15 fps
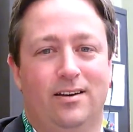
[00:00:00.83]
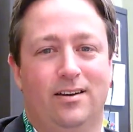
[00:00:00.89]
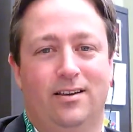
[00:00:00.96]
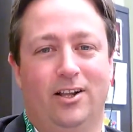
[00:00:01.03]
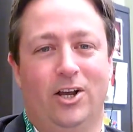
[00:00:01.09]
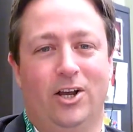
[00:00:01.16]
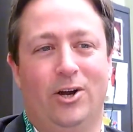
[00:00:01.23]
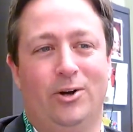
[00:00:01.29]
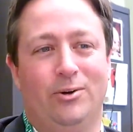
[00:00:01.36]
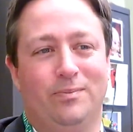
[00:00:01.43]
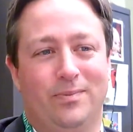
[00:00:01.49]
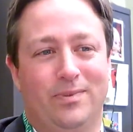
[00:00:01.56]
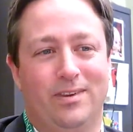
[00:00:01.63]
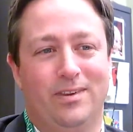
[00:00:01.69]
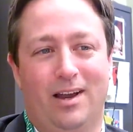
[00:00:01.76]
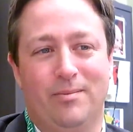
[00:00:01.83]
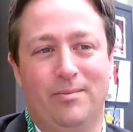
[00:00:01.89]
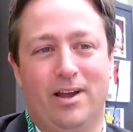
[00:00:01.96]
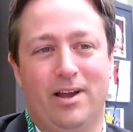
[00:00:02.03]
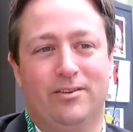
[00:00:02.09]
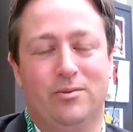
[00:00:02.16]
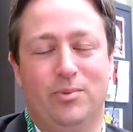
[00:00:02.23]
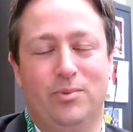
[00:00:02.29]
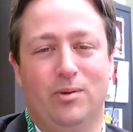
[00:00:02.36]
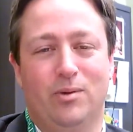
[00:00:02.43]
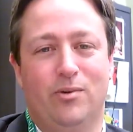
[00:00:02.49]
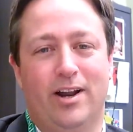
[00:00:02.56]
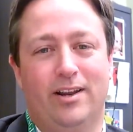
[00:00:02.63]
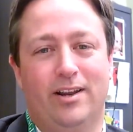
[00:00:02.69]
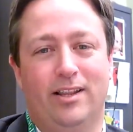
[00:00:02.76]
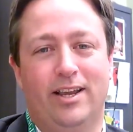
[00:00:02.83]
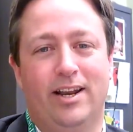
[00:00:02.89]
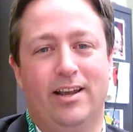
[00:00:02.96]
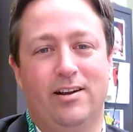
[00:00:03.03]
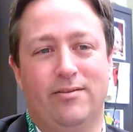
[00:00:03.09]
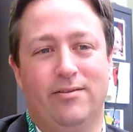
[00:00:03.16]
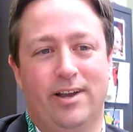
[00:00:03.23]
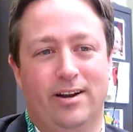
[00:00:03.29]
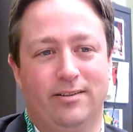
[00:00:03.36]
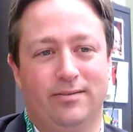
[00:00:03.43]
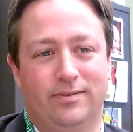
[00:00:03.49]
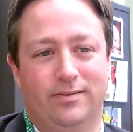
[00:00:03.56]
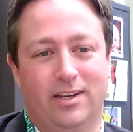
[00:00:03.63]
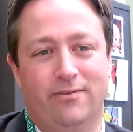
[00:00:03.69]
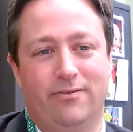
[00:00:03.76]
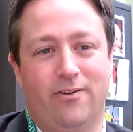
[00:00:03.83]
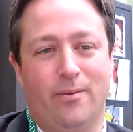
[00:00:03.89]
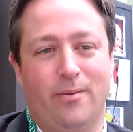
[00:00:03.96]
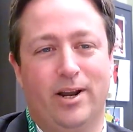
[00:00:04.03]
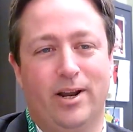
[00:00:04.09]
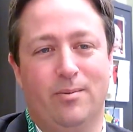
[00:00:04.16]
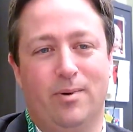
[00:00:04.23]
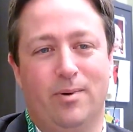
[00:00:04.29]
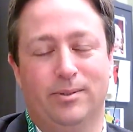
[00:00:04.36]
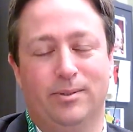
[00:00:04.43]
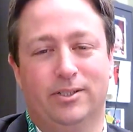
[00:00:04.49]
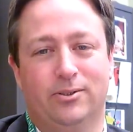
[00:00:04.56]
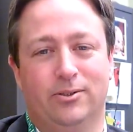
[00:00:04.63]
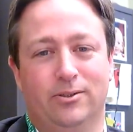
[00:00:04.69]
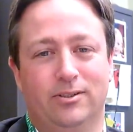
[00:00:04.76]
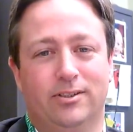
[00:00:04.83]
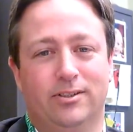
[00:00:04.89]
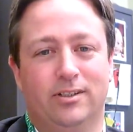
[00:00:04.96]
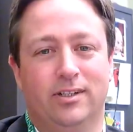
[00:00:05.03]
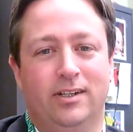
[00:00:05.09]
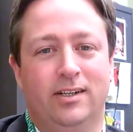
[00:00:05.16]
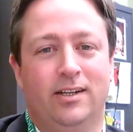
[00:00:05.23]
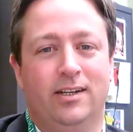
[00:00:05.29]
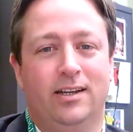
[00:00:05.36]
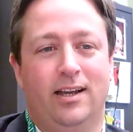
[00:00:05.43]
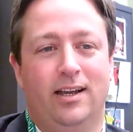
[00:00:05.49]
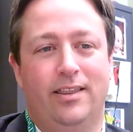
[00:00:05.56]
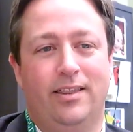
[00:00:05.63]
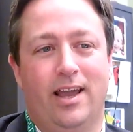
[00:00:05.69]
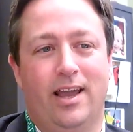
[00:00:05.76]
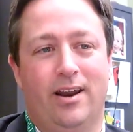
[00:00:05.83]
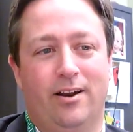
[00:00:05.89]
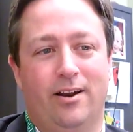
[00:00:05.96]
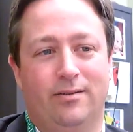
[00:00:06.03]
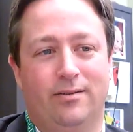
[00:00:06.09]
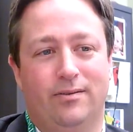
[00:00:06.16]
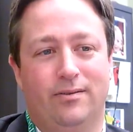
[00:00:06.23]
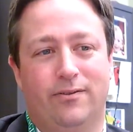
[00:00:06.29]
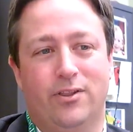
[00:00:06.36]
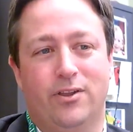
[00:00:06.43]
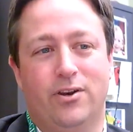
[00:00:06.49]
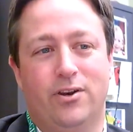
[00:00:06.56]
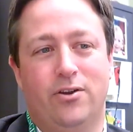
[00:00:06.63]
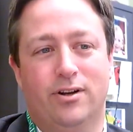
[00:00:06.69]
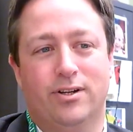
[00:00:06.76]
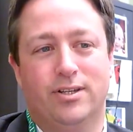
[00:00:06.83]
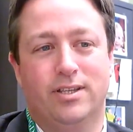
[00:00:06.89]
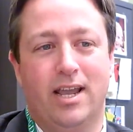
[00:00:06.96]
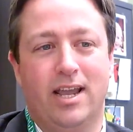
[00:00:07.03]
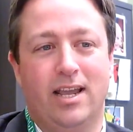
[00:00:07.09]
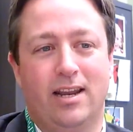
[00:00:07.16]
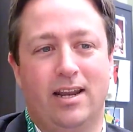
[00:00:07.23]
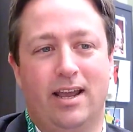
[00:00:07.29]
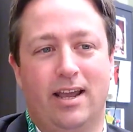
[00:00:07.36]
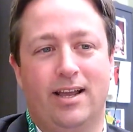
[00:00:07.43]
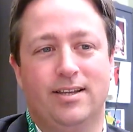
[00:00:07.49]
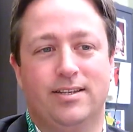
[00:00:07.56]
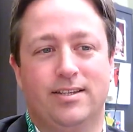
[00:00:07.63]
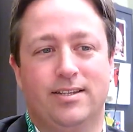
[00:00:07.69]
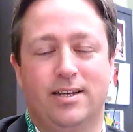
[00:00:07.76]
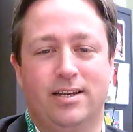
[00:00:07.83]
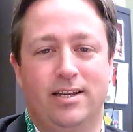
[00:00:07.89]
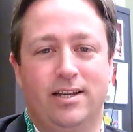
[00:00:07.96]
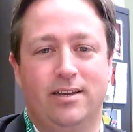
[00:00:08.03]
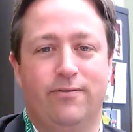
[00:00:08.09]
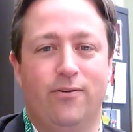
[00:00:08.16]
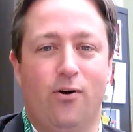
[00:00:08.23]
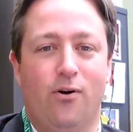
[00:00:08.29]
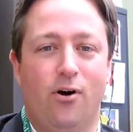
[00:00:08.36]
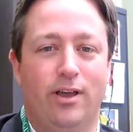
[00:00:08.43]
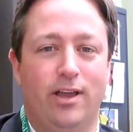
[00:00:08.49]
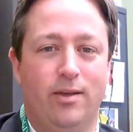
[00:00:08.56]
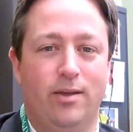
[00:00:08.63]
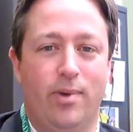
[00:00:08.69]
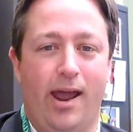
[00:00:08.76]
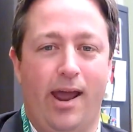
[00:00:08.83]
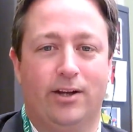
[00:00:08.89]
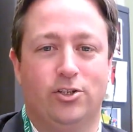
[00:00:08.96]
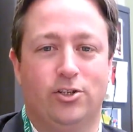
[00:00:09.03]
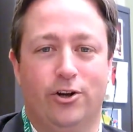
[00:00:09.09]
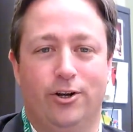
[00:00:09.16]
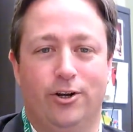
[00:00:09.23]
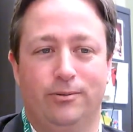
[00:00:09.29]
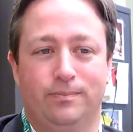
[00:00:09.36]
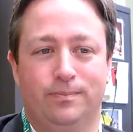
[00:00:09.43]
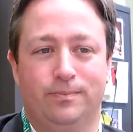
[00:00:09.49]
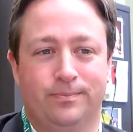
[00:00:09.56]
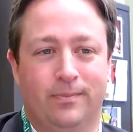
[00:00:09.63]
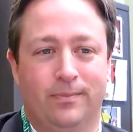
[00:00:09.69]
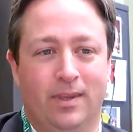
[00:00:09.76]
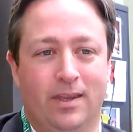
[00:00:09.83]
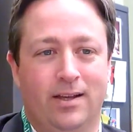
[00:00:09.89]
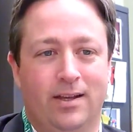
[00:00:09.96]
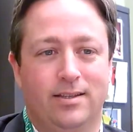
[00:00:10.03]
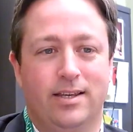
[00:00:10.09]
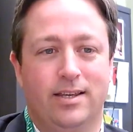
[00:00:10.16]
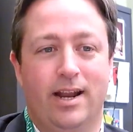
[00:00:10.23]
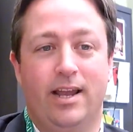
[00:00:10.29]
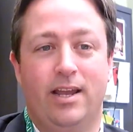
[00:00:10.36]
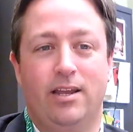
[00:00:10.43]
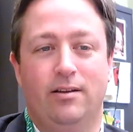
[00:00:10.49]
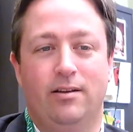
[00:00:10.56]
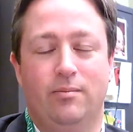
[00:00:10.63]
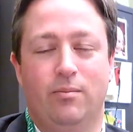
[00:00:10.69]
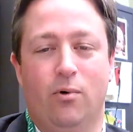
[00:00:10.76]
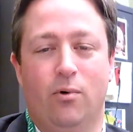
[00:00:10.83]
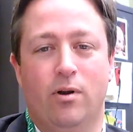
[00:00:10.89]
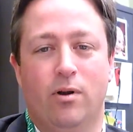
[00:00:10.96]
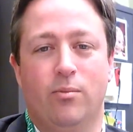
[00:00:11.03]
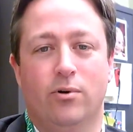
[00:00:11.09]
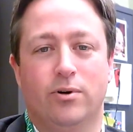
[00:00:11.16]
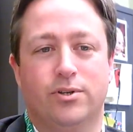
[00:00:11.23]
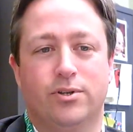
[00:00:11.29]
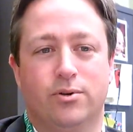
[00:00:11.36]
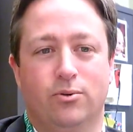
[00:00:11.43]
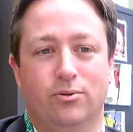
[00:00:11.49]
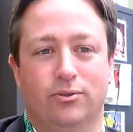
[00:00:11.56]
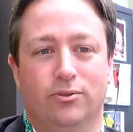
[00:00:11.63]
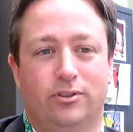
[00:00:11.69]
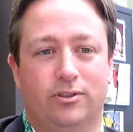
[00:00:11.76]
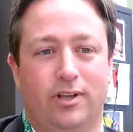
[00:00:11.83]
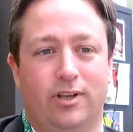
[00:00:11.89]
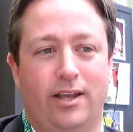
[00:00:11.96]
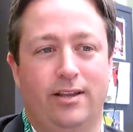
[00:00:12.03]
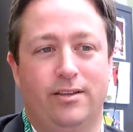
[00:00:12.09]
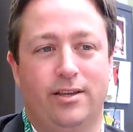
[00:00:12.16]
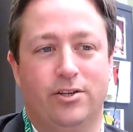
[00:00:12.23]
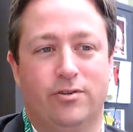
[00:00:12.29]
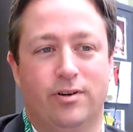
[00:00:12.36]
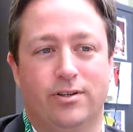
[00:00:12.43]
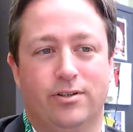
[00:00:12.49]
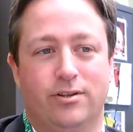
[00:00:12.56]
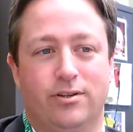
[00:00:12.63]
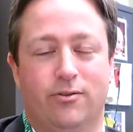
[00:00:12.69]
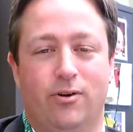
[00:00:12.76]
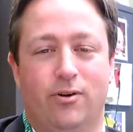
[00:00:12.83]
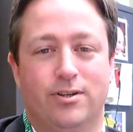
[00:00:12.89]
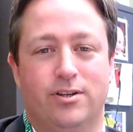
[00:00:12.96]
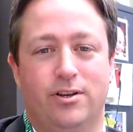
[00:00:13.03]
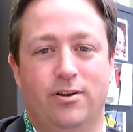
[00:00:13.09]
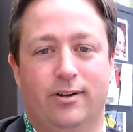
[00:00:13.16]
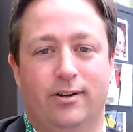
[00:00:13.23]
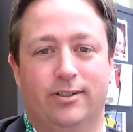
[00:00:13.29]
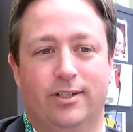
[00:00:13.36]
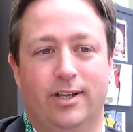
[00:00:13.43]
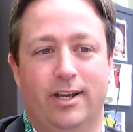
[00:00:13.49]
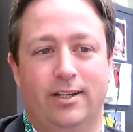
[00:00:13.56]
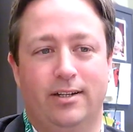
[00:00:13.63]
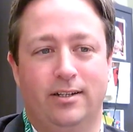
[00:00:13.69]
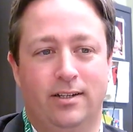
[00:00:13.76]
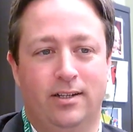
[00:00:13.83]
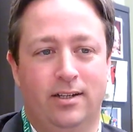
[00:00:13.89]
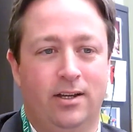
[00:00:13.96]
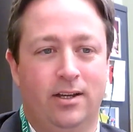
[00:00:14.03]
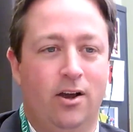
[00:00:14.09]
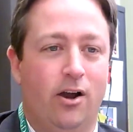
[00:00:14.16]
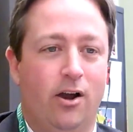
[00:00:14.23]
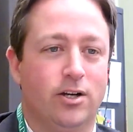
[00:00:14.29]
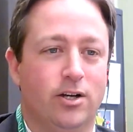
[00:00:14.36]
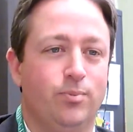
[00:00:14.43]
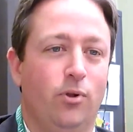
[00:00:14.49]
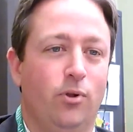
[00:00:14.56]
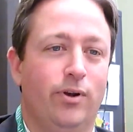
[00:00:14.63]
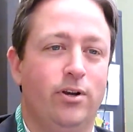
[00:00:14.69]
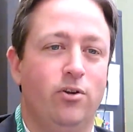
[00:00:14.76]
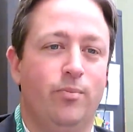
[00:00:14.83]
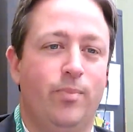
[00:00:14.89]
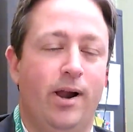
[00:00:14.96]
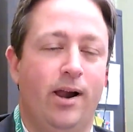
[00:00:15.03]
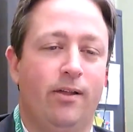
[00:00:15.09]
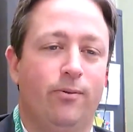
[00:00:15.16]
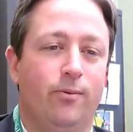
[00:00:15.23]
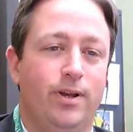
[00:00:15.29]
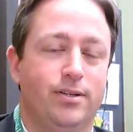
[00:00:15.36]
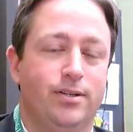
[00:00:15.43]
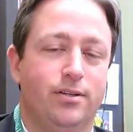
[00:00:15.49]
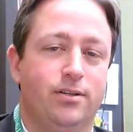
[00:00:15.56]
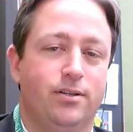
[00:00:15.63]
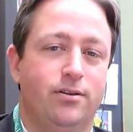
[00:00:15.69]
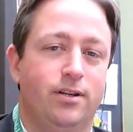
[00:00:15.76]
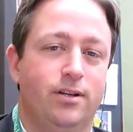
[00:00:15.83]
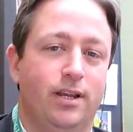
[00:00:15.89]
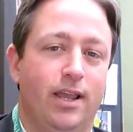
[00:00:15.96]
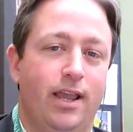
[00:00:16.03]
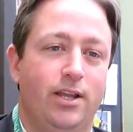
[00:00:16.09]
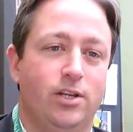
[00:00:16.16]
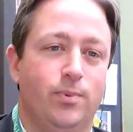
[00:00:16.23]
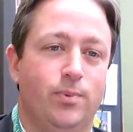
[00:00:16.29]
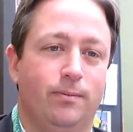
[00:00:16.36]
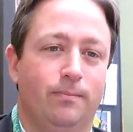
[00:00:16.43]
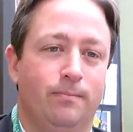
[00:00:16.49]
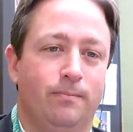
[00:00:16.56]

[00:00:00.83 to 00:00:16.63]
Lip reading: Hello, I'm Dr. Bill Brennan, lead innovator in Farmingdale Public Schools and the editor for the New York State ASCD Fall Impact Journal. Today, more and more schools and districts across New York State are exploring new pathways to student engagement.